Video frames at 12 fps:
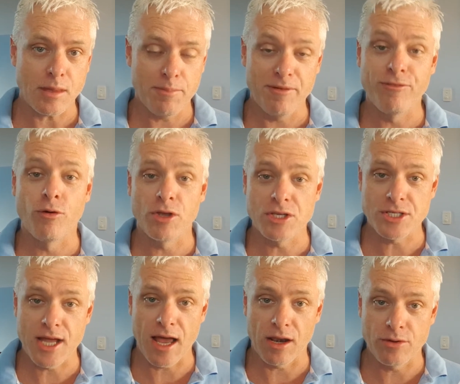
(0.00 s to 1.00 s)
before you
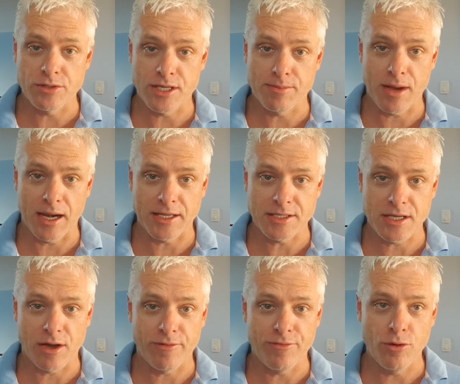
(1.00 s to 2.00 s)
start losing money.
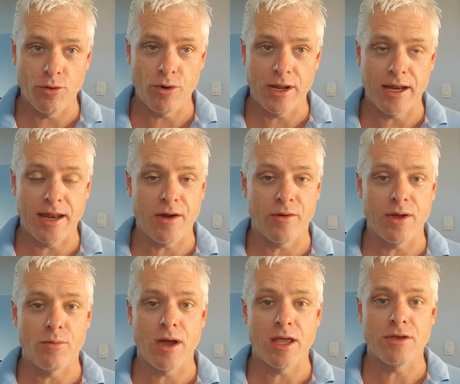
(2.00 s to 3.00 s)
So if you're in an
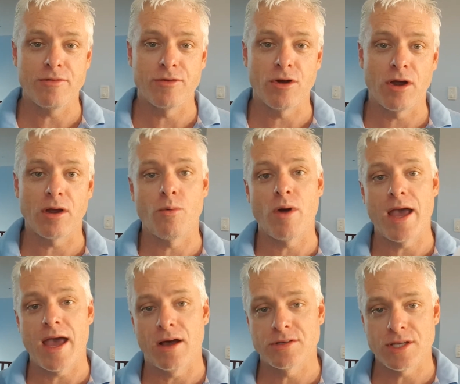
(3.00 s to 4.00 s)
area where you've got a
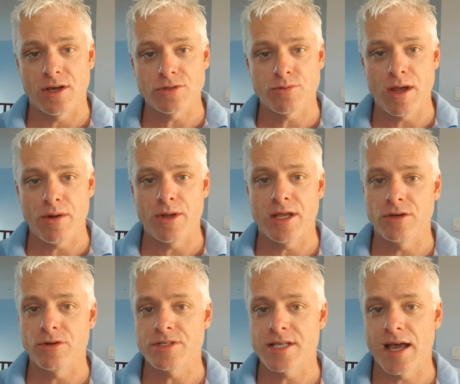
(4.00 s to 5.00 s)
warehouse elsewhere where you can
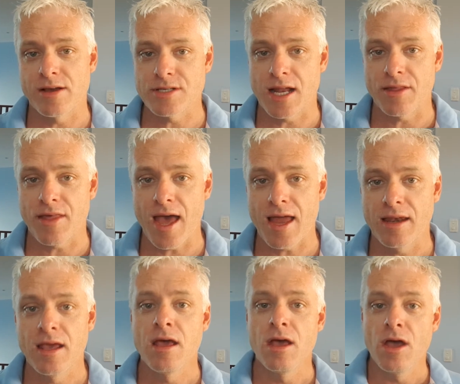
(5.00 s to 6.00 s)
do sales out of
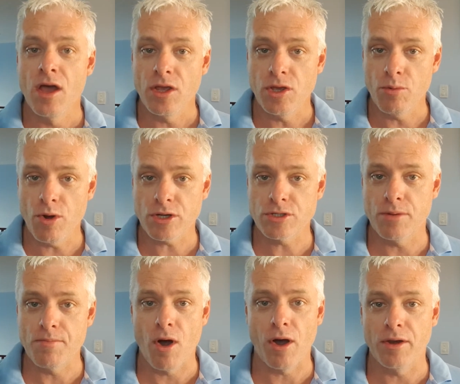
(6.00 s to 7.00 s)
that, your
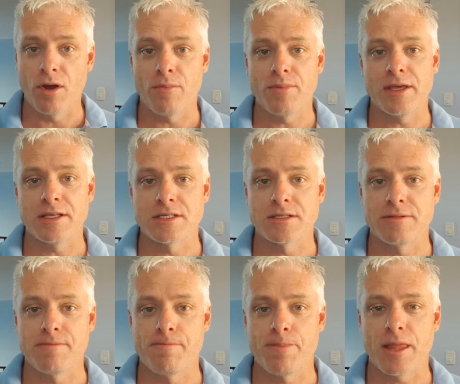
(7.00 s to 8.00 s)
workshop might not be
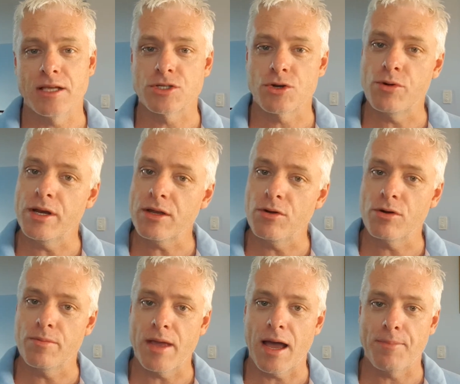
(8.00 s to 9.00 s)
as critical
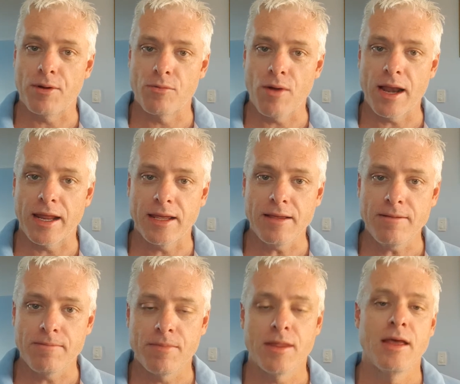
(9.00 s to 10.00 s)
to be up and
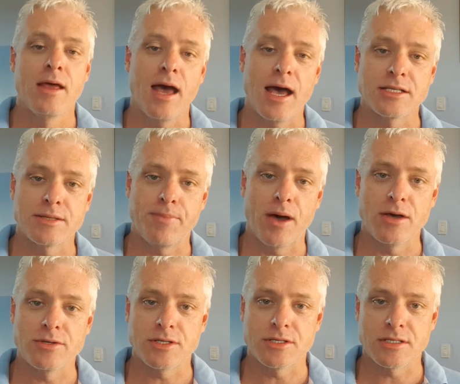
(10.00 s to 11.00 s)
running as
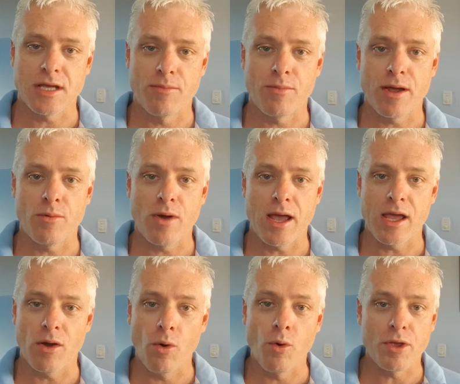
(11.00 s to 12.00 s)
opposed to somewhere
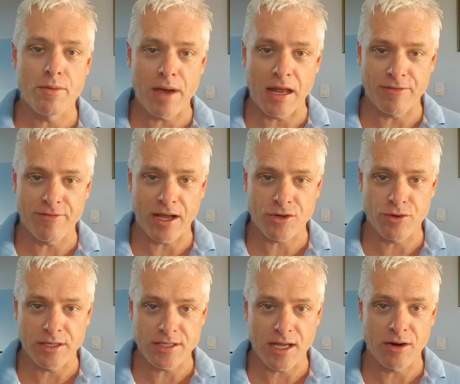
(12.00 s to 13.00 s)
where all your
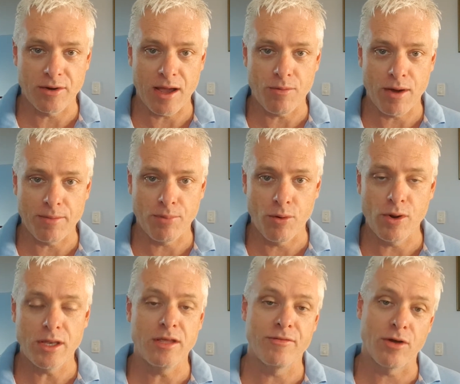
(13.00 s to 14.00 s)
manufacturing's done on that one
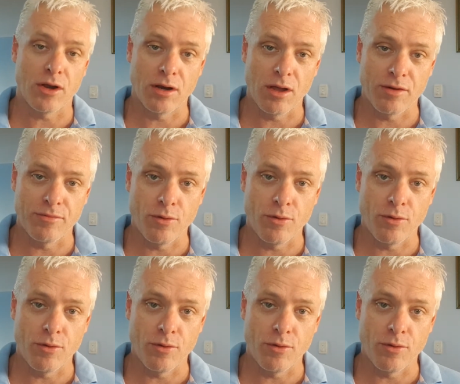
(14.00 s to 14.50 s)
point, you've got a lot of